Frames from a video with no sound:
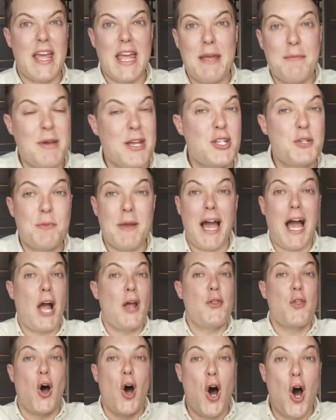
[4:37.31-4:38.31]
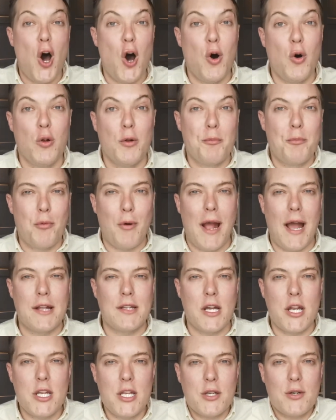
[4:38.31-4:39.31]
the image behind the whole
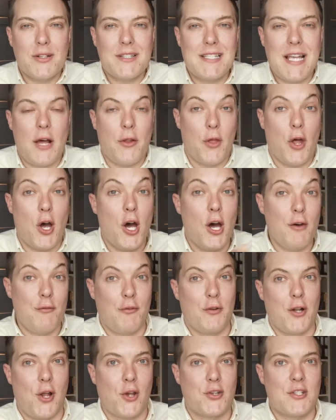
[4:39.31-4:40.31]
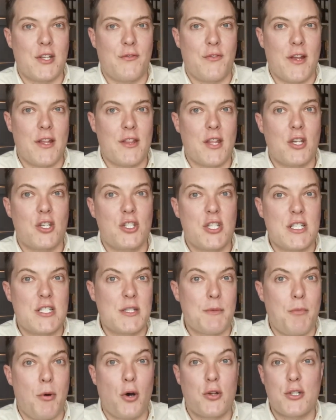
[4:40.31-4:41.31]
brand. And you could tell that her philosophy that she'd
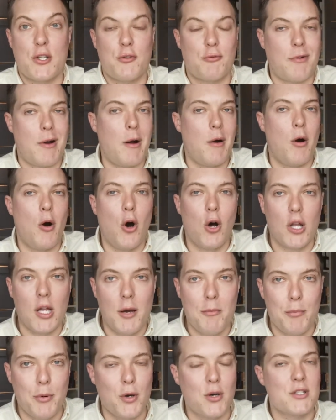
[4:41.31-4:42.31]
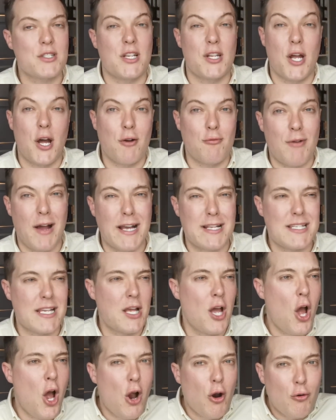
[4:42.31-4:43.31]
supported throughout all her books and her
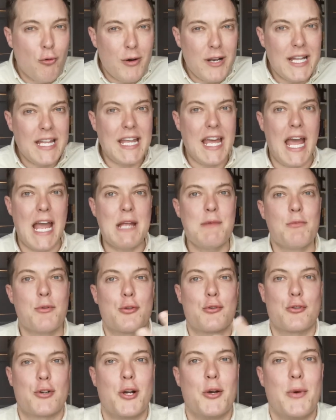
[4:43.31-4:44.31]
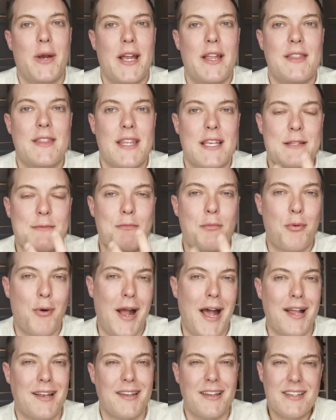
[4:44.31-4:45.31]
writing really came through in this
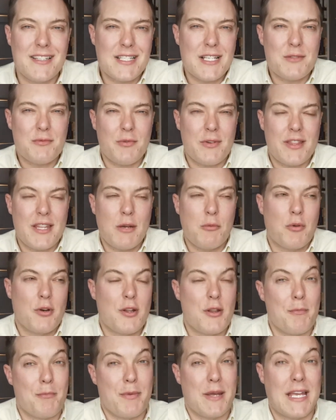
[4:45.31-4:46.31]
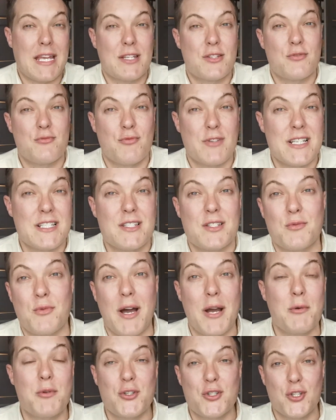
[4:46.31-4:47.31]
brand. And this is, I think, one of the biggest reasons
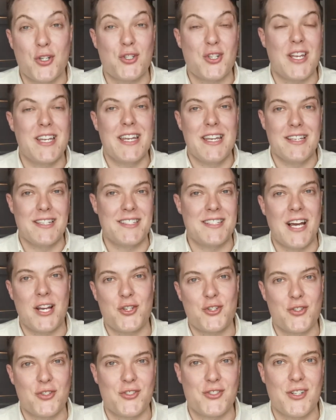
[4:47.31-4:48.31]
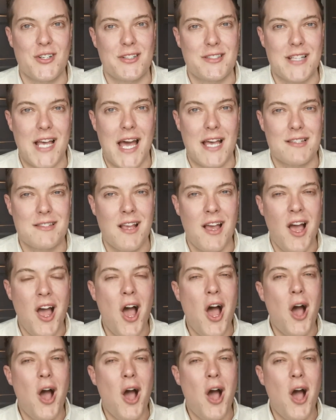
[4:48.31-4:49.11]
why it was such an international success.